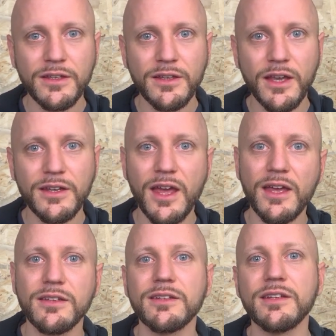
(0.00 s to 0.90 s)
And
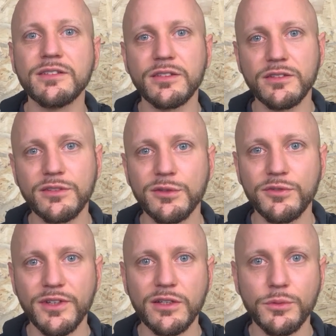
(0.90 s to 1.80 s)
that leads us to
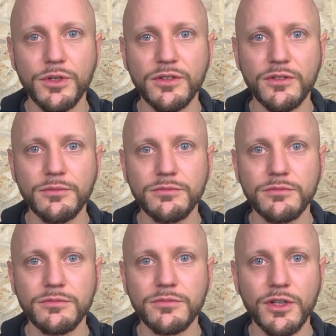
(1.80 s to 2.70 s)
filler words.
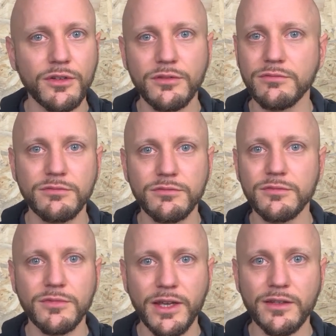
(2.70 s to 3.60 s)
They're
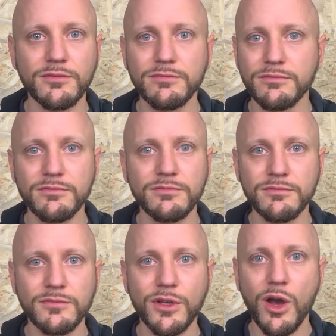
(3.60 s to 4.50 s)
like
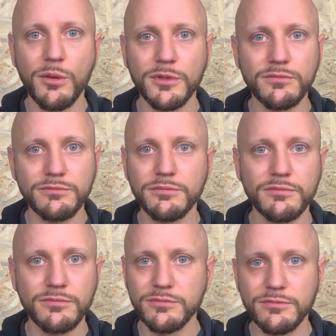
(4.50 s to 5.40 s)
common
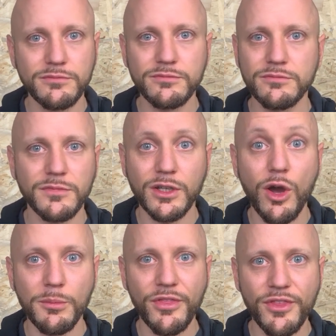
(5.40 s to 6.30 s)

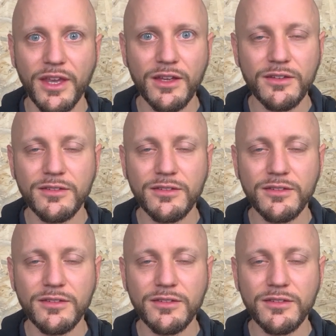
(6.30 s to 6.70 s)
thing,